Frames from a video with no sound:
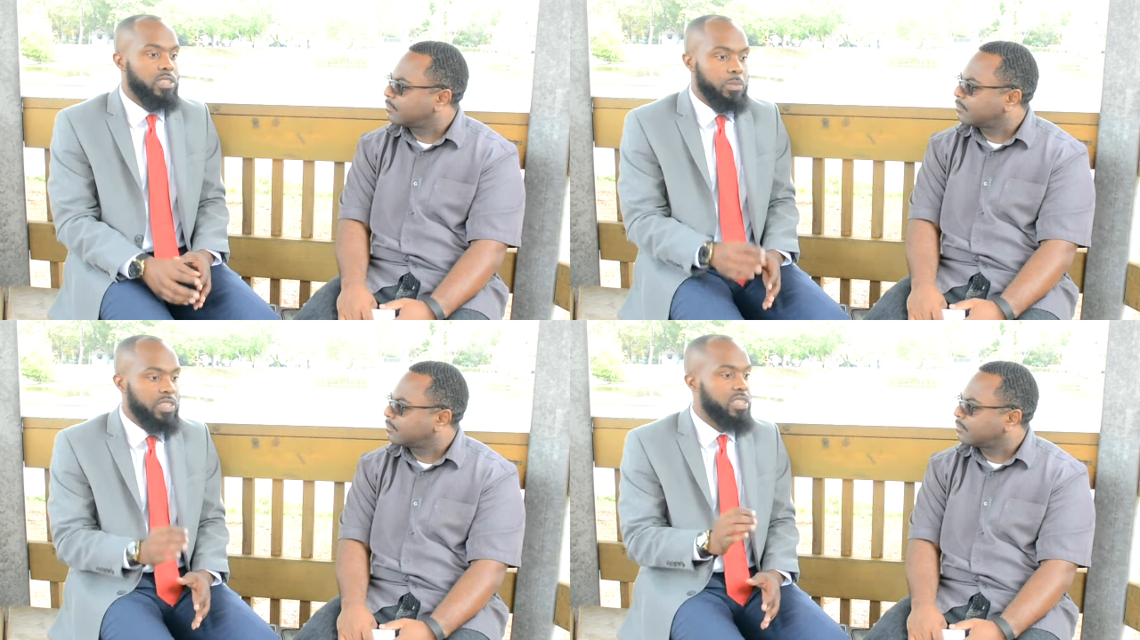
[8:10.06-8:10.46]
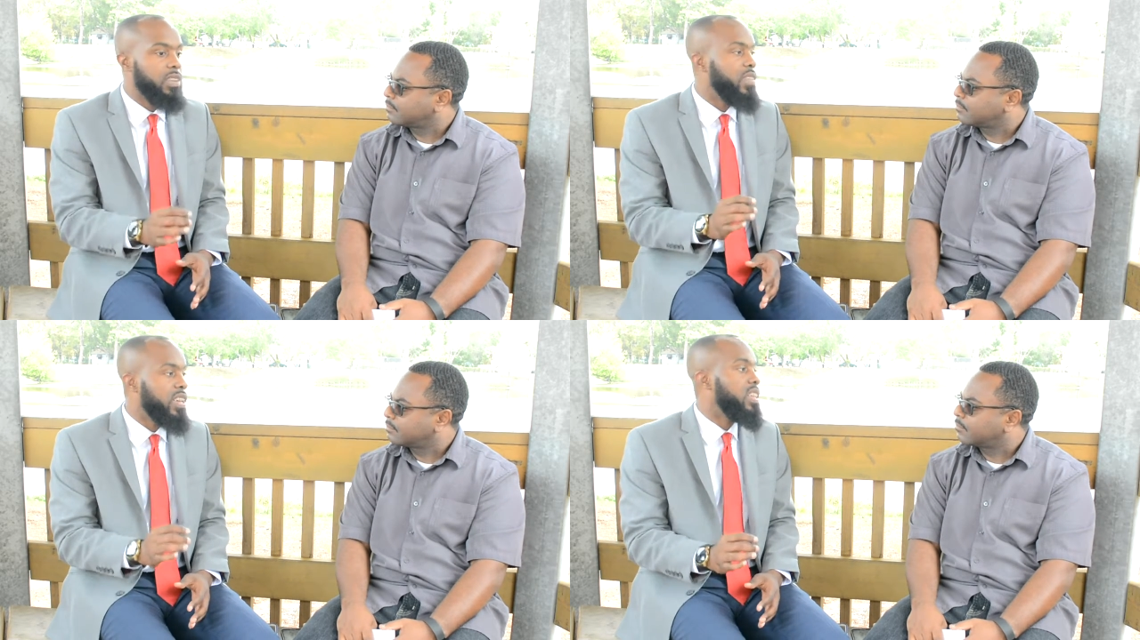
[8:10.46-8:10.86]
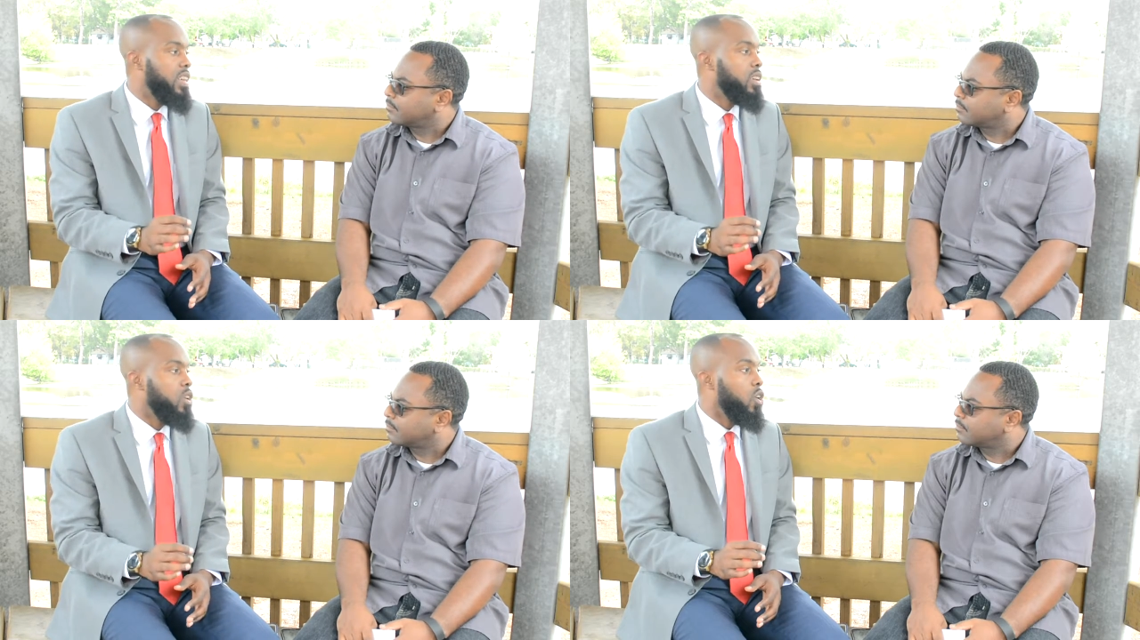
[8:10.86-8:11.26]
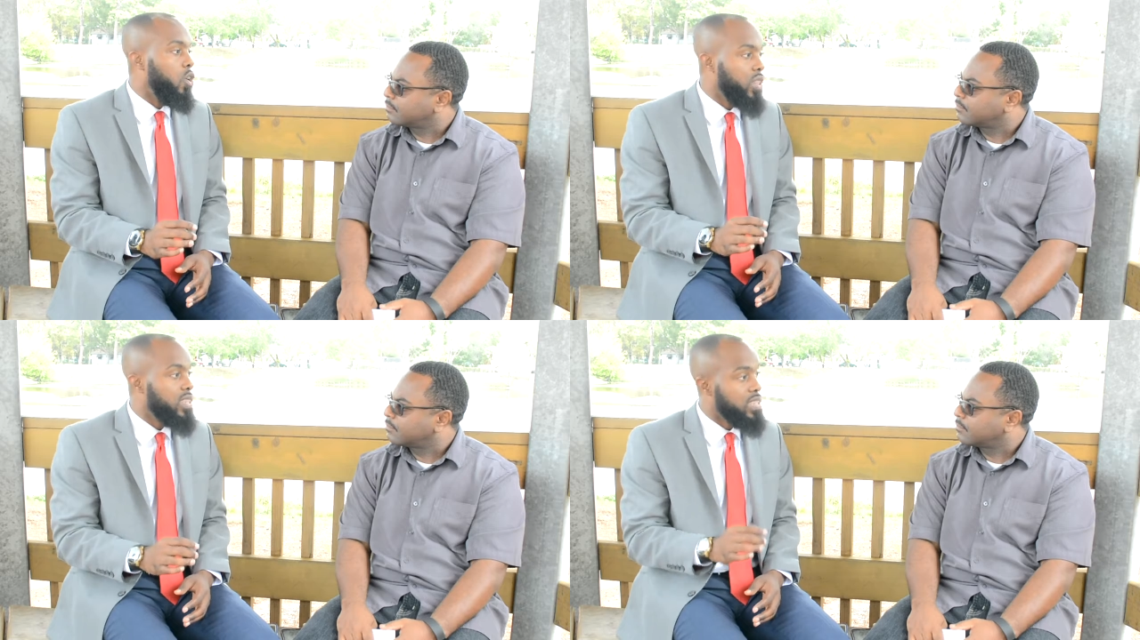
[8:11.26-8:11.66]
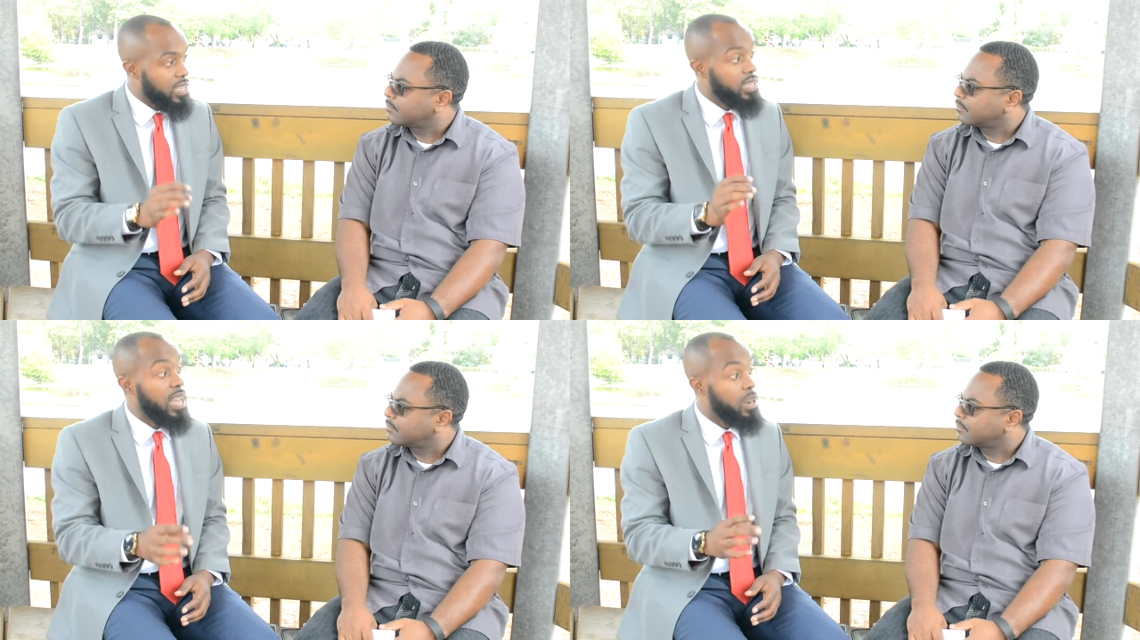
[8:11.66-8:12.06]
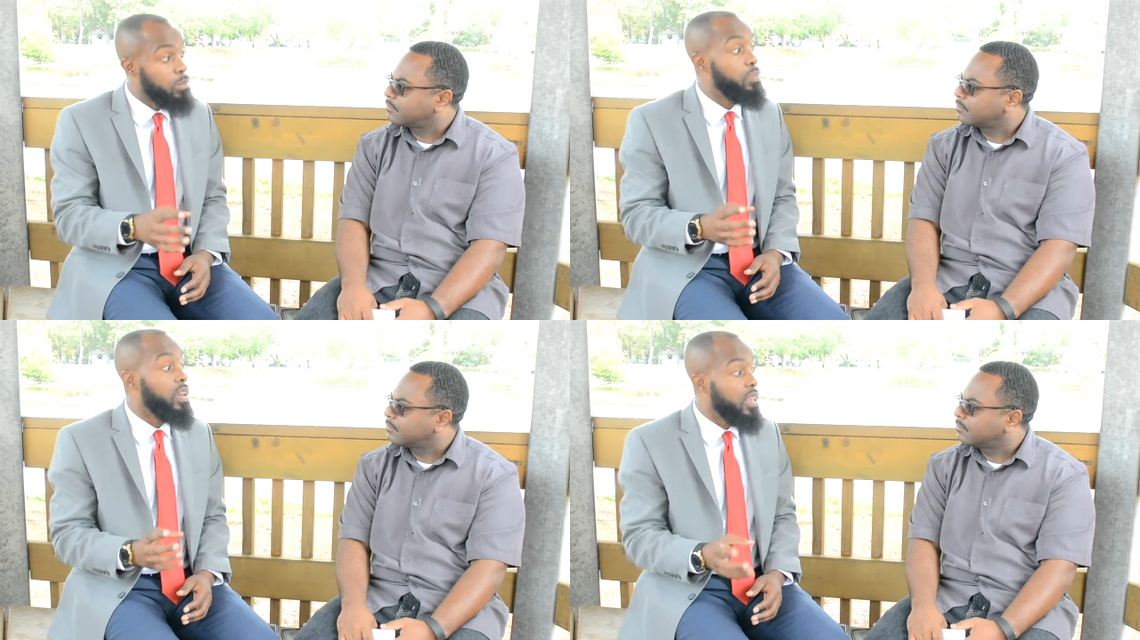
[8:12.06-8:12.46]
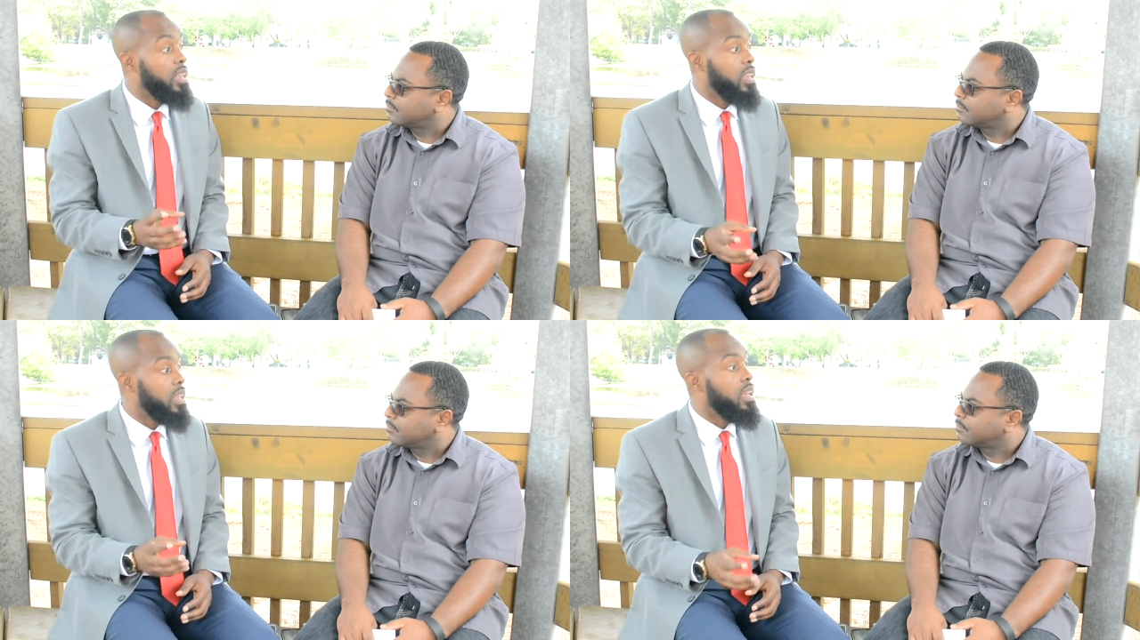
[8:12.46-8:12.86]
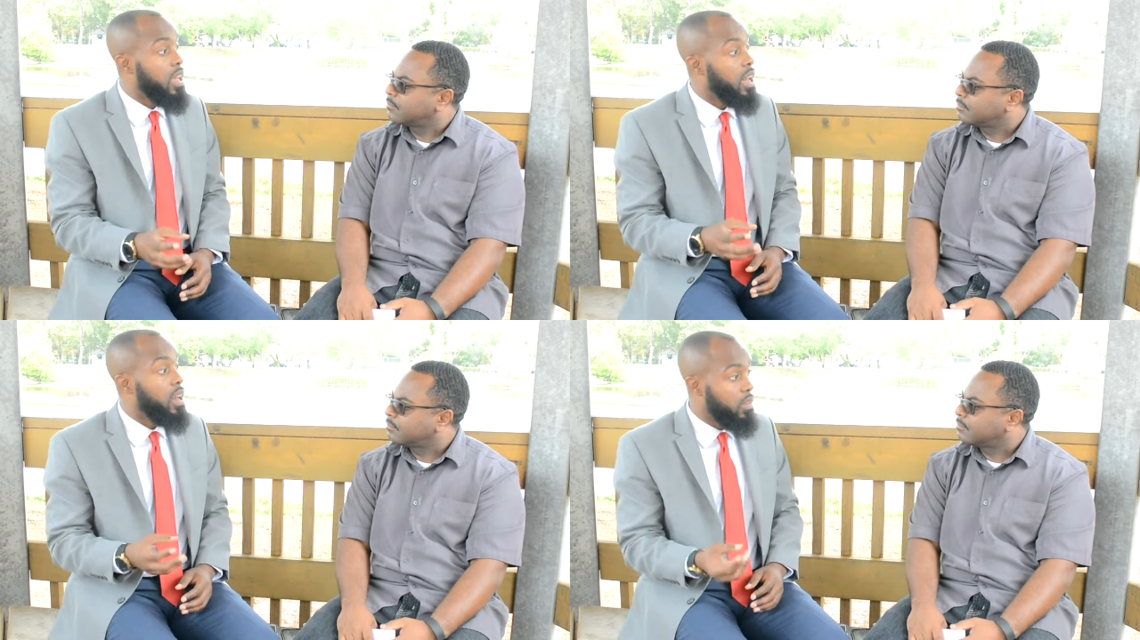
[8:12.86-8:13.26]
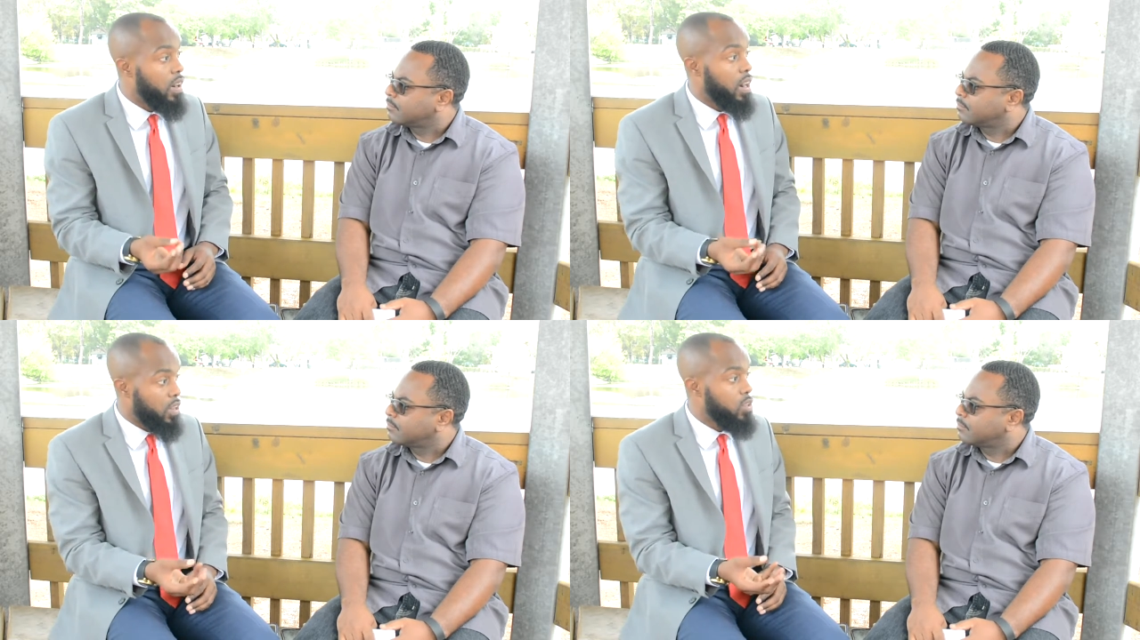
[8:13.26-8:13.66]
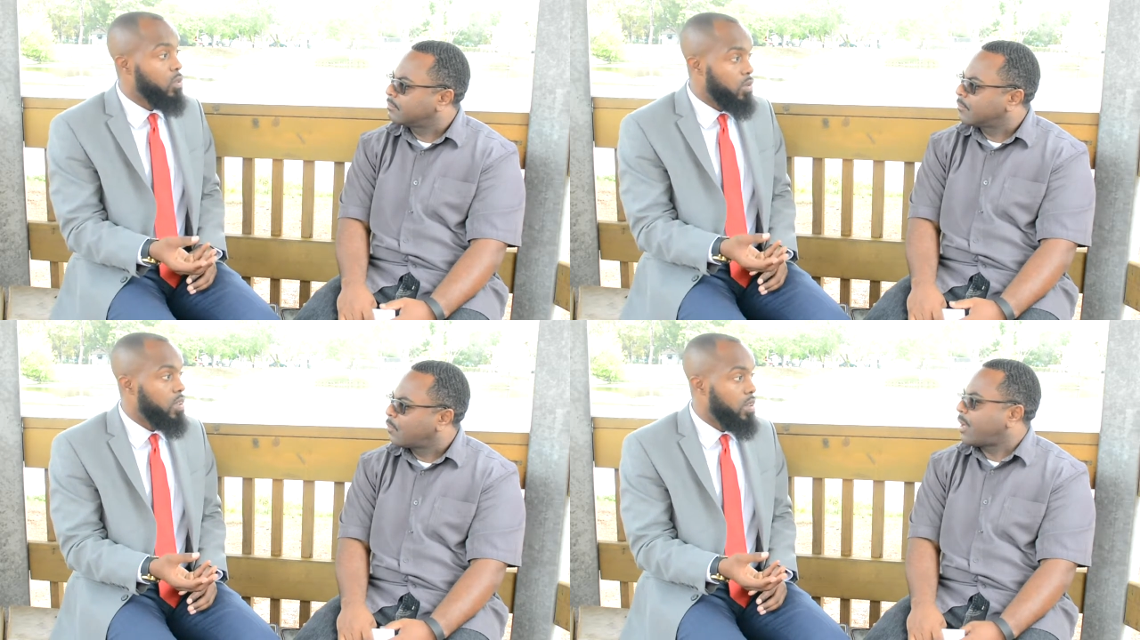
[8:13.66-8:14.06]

Speaker 1: specifically on the sustainability of our youth.